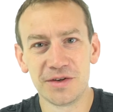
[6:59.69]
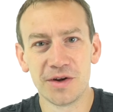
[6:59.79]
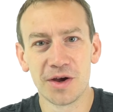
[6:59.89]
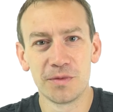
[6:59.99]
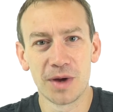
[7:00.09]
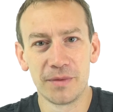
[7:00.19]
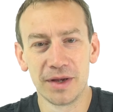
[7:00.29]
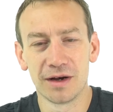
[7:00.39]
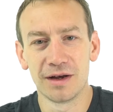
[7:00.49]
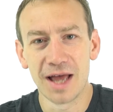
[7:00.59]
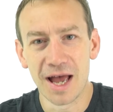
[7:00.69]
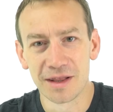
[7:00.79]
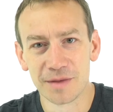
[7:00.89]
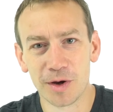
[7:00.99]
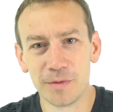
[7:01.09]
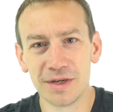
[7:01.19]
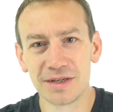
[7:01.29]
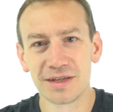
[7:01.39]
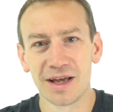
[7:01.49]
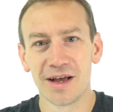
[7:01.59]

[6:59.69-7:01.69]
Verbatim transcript: you know where we are at the moment.